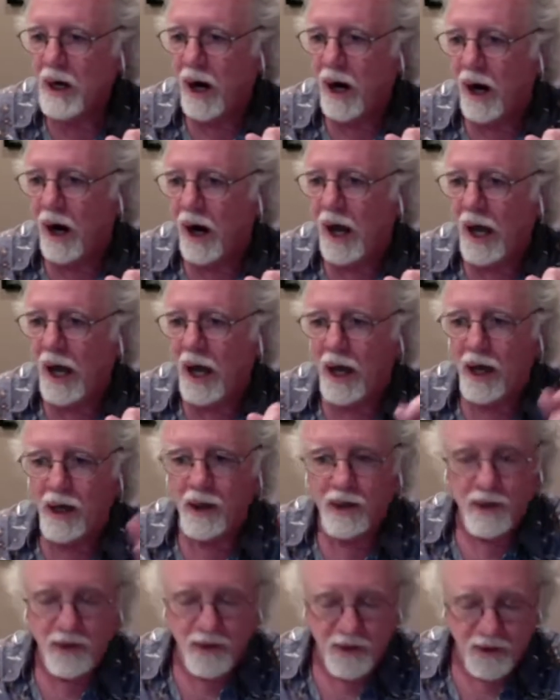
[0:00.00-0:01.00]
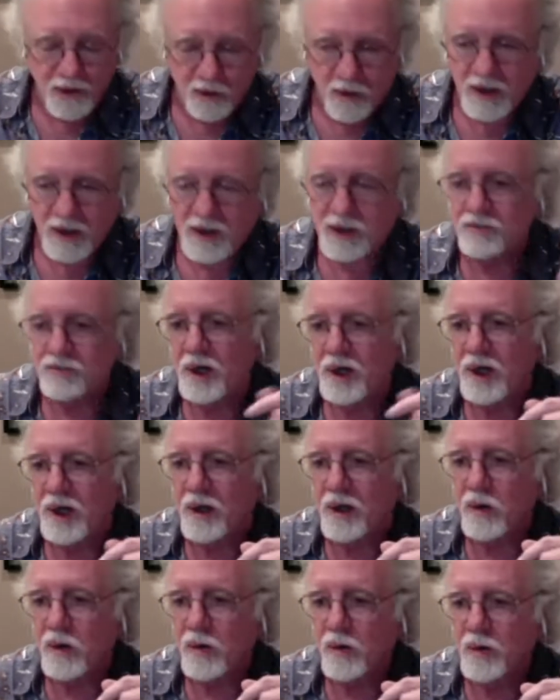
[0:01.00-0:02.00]
And the question
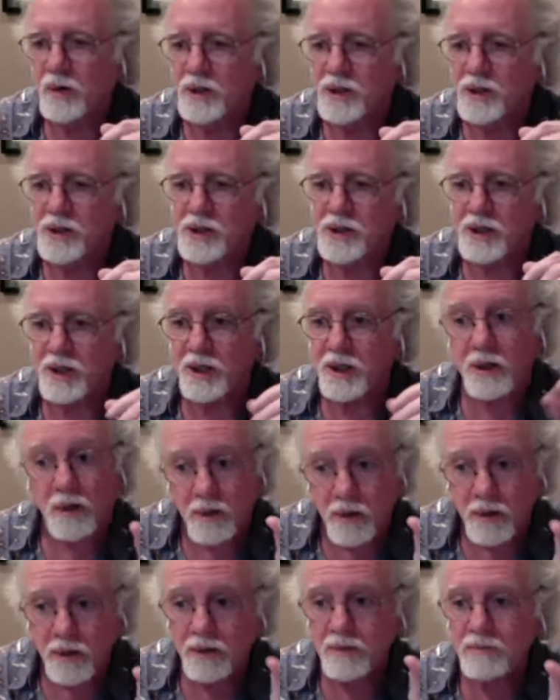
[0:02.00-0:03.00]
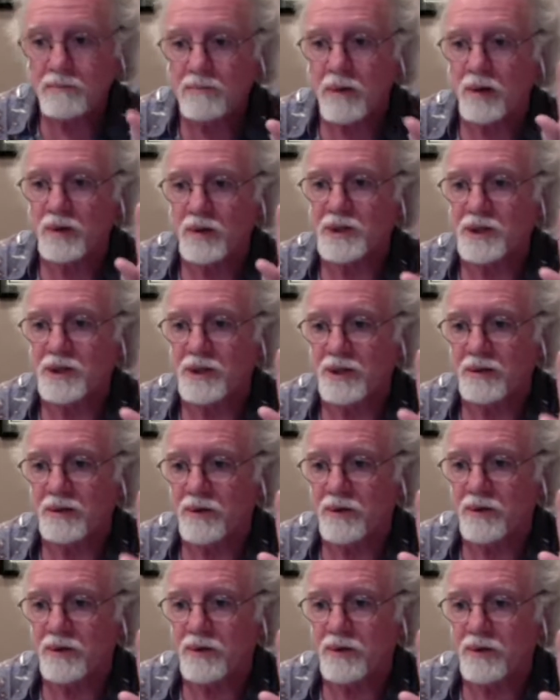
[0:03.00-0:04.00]
being, who is your single most
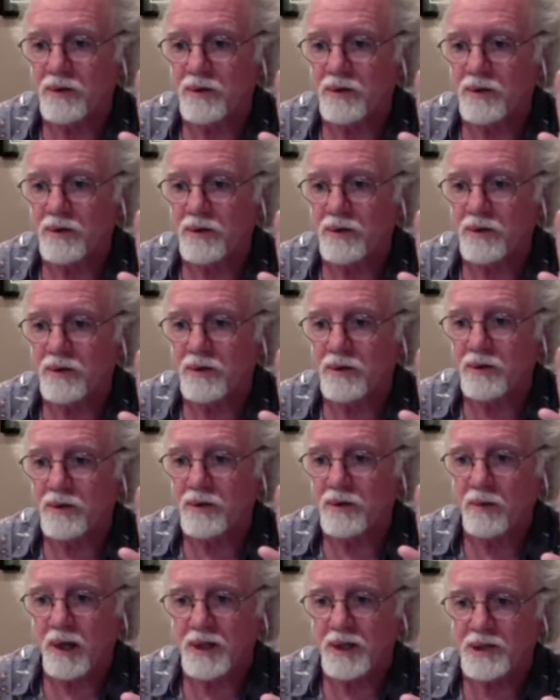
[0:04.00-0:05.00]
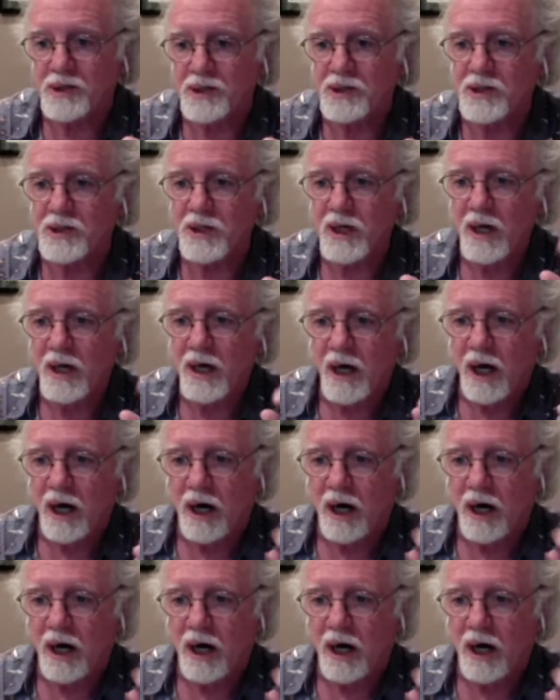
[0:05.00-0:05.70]
influential bassist?